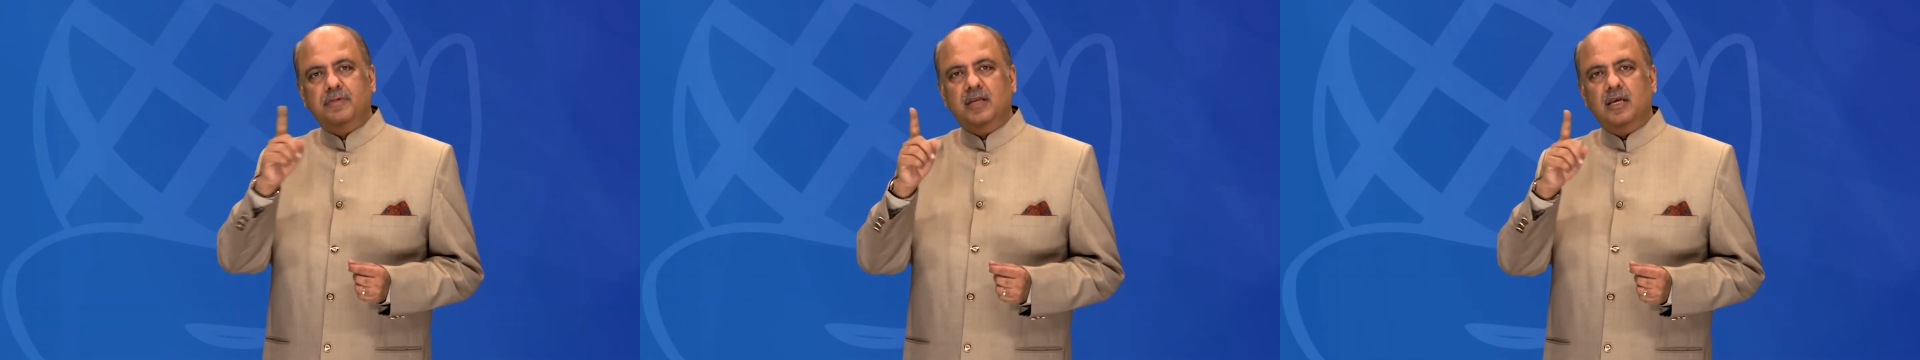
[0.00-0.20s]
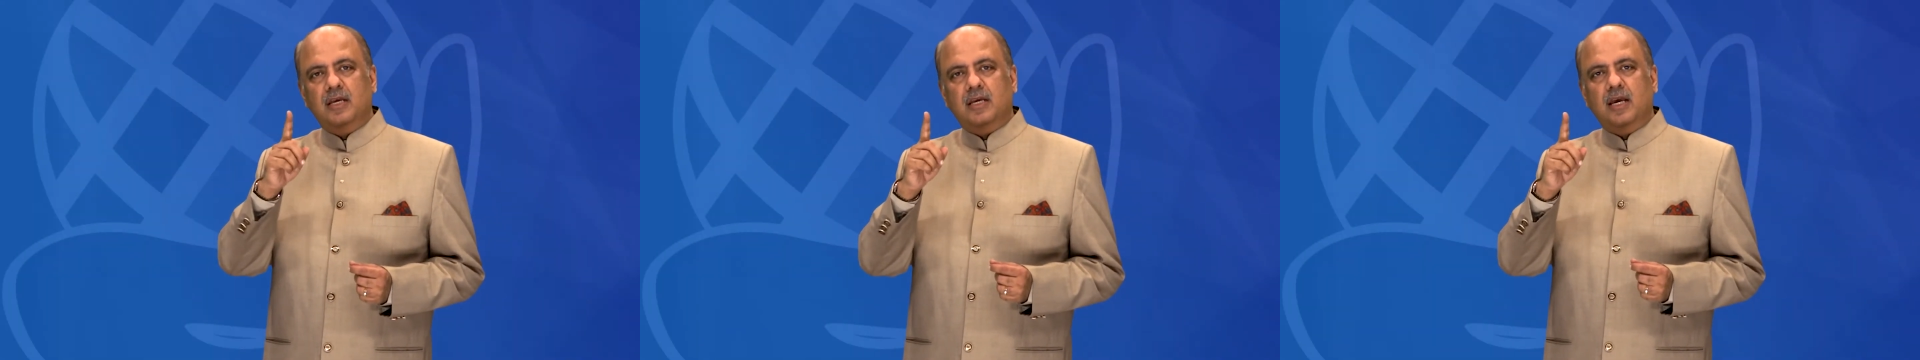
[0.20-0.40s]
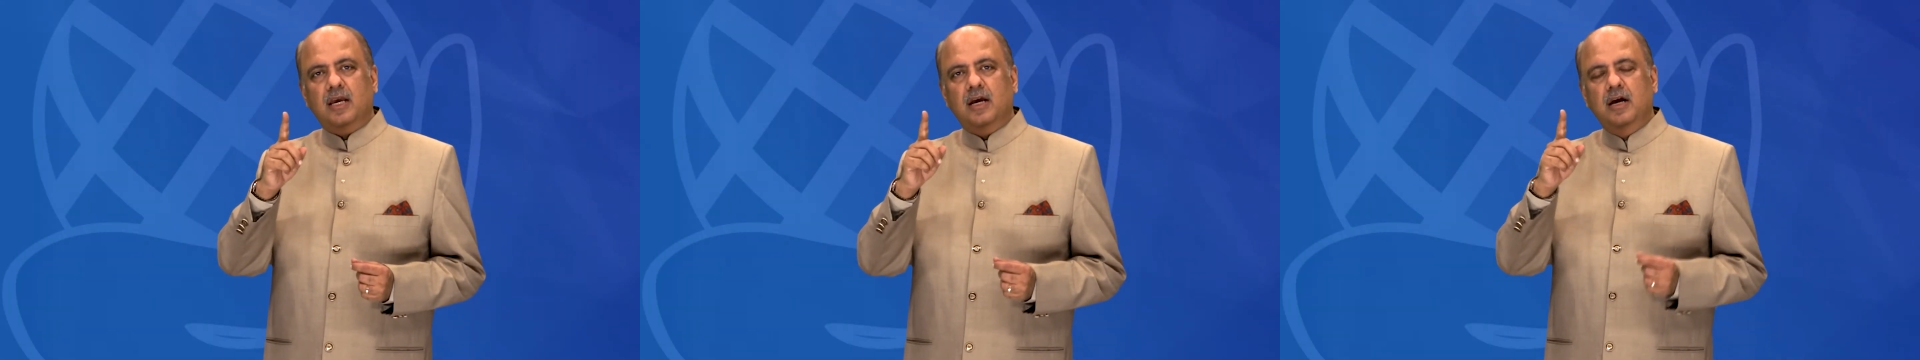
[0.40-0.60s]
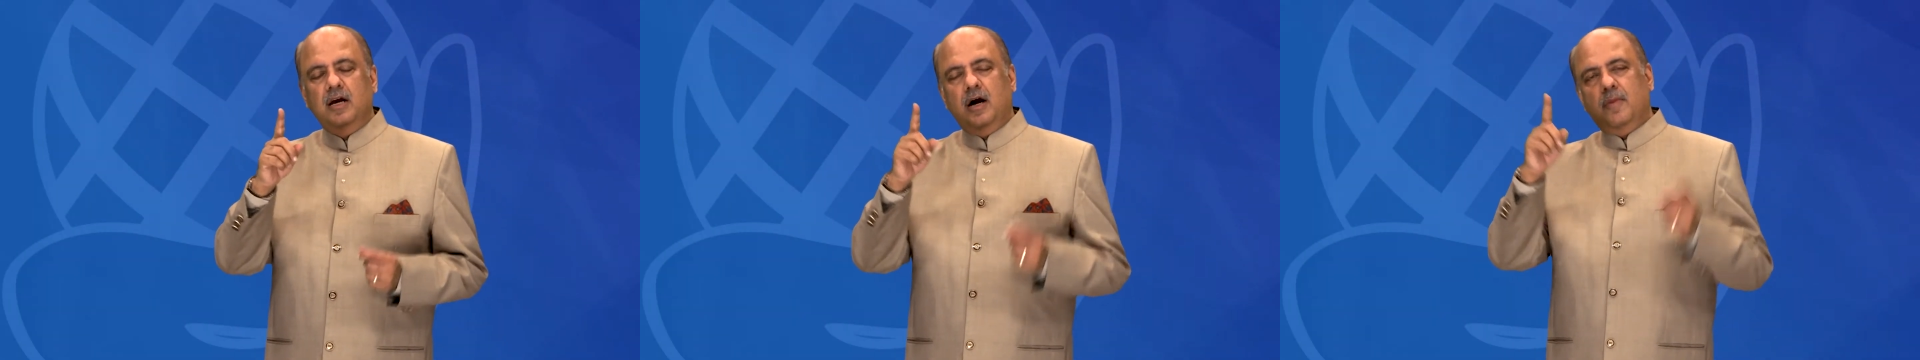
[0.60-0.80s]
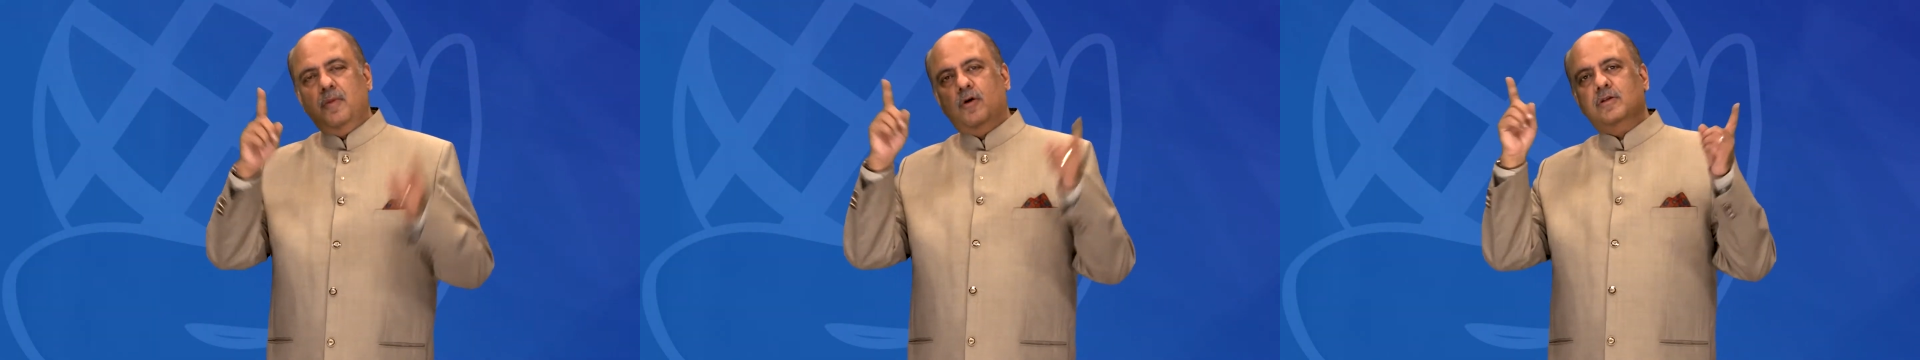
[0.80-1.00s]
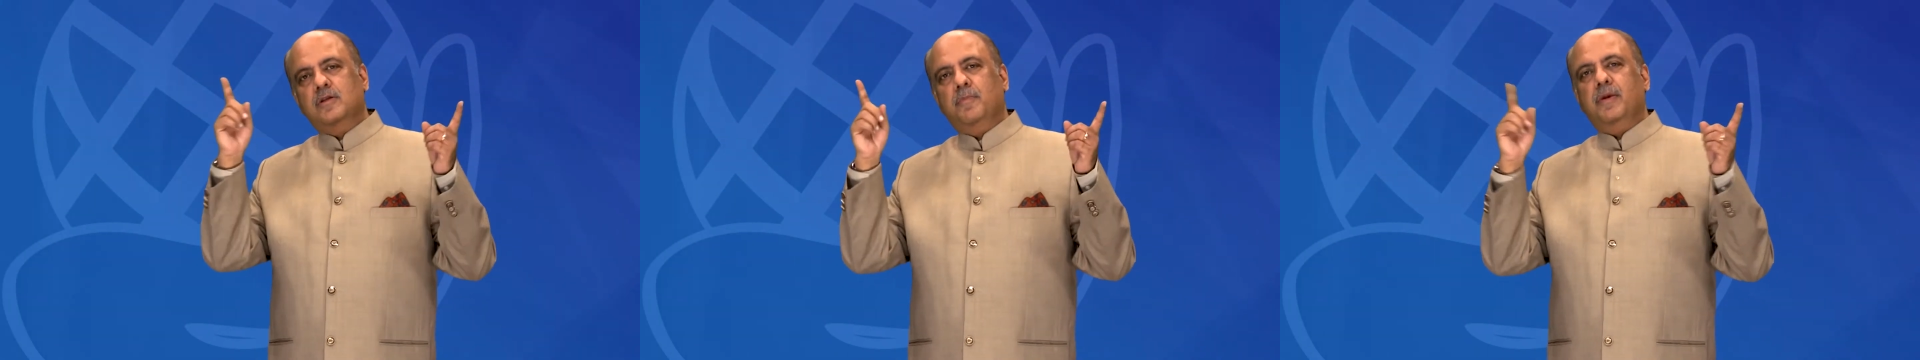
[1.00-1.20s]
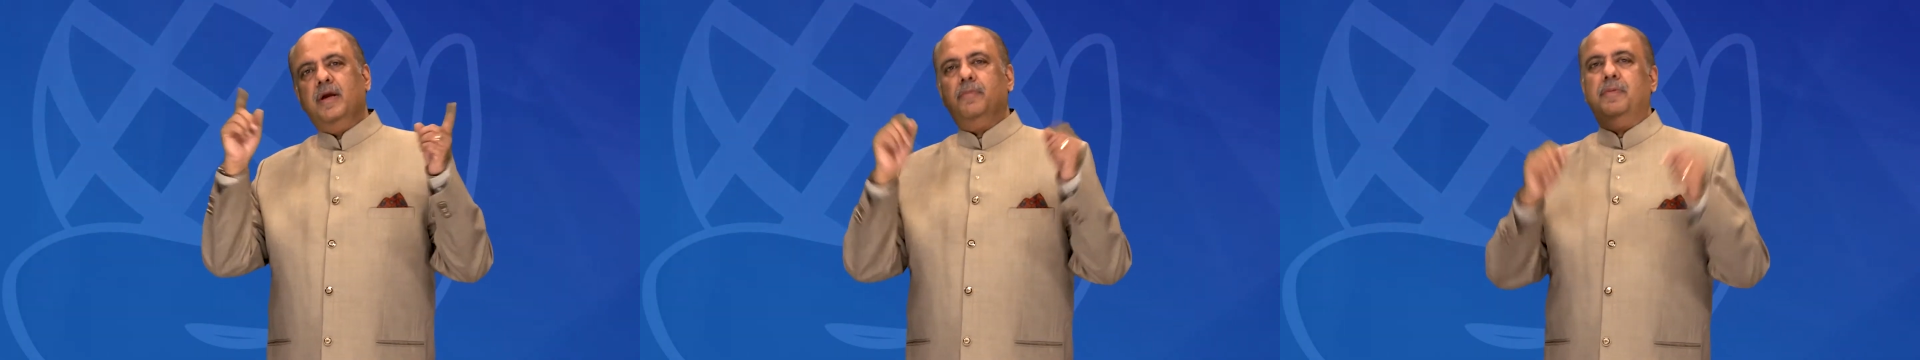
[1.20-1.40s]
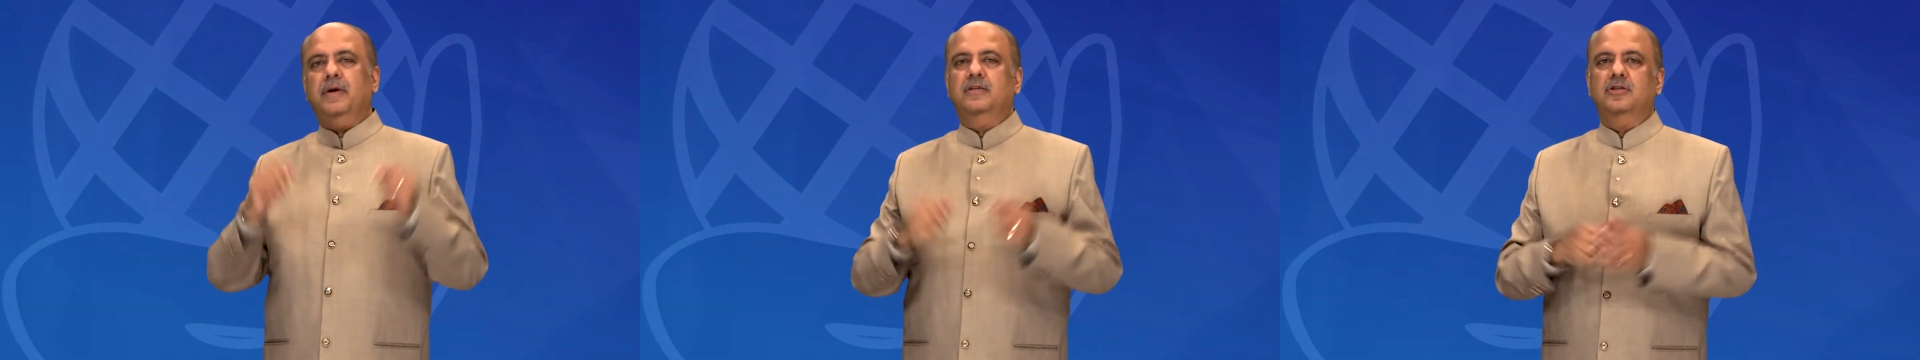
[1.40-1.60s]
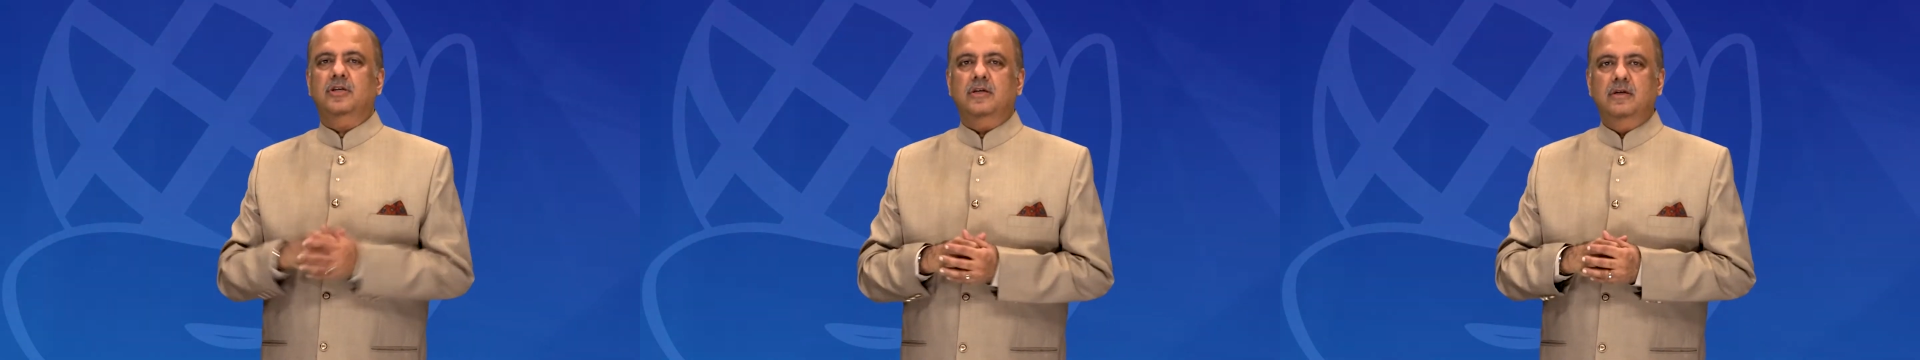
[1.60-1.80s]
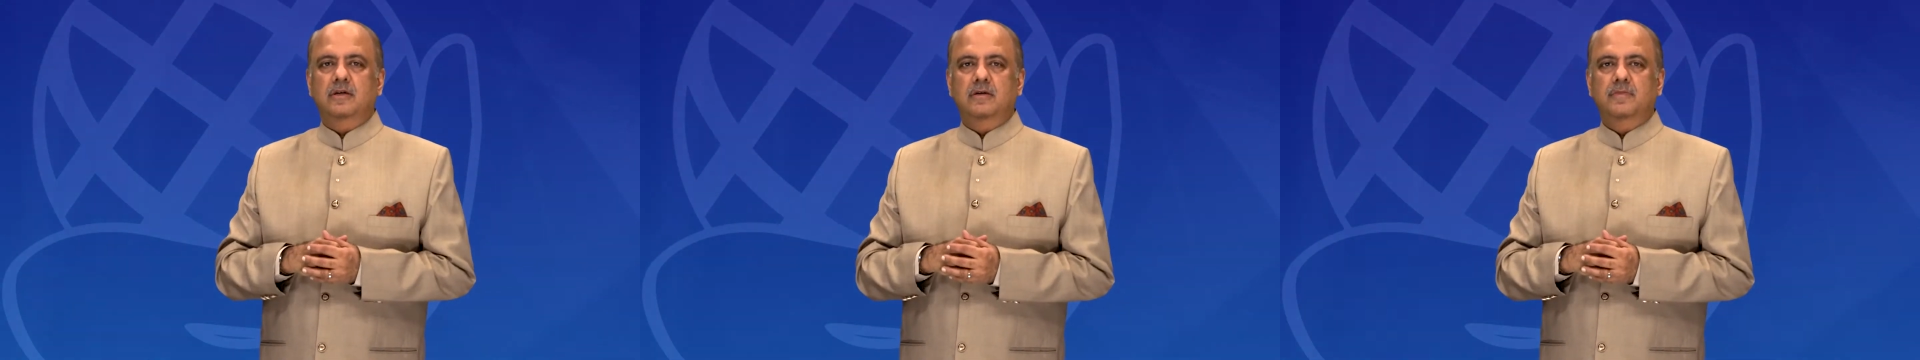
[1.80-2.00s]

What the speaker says: thinking about the big picture.